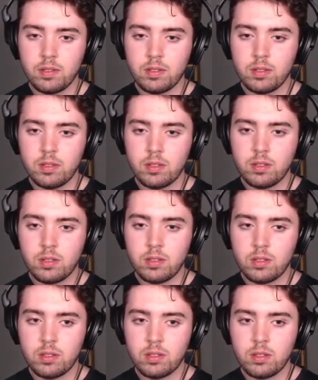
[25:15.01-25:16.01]

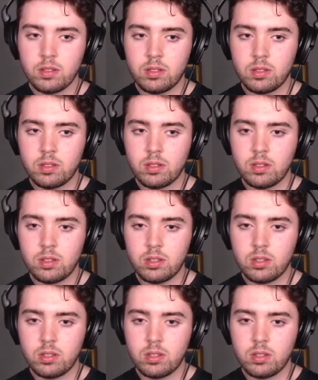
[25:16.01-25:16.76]
(silence)